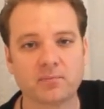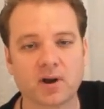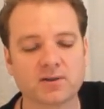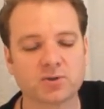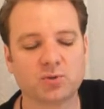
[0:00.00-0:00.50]

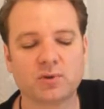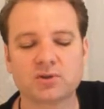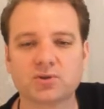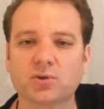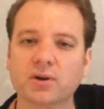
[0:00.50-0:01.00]
brought so
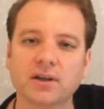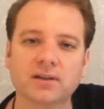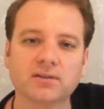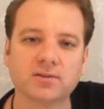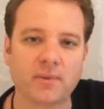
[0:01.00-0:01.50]
much
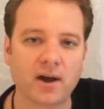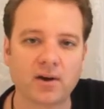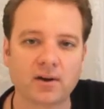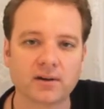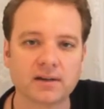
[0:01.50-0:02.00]
joy to my
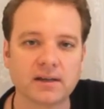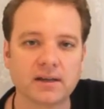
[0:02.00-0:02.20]
heart.